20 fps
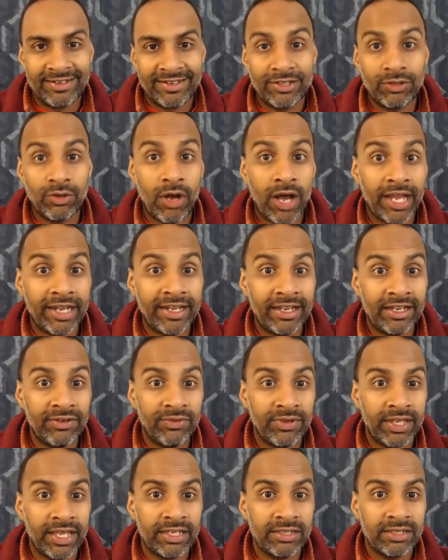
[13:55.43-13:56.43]
That's how
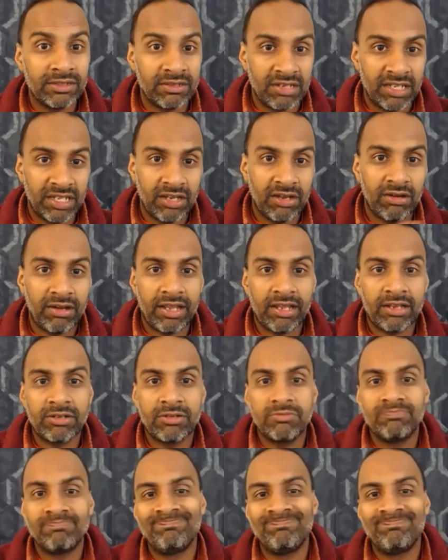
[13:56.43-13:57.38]
identification, incorrect.